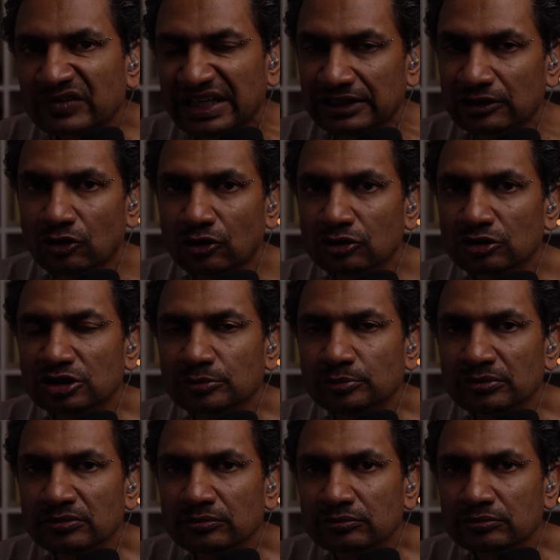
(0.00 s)
In
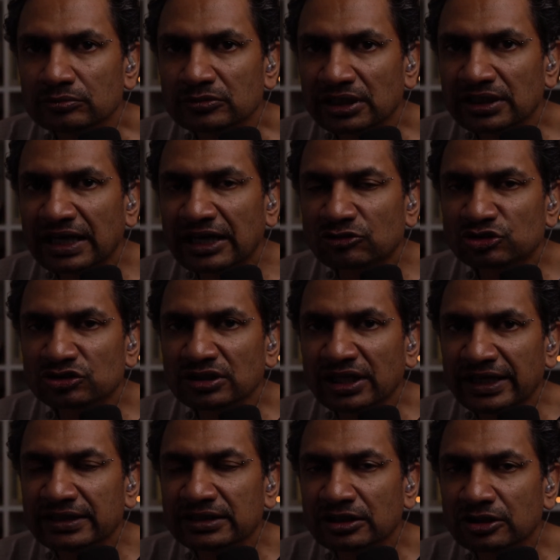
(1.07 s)
Oldham, the council
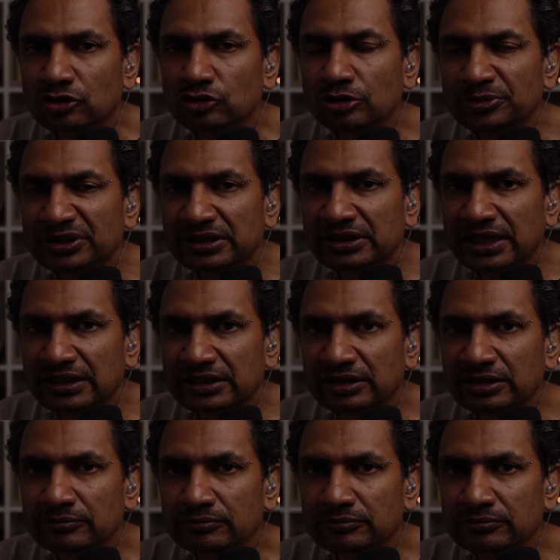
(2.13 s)
hid grooming gang.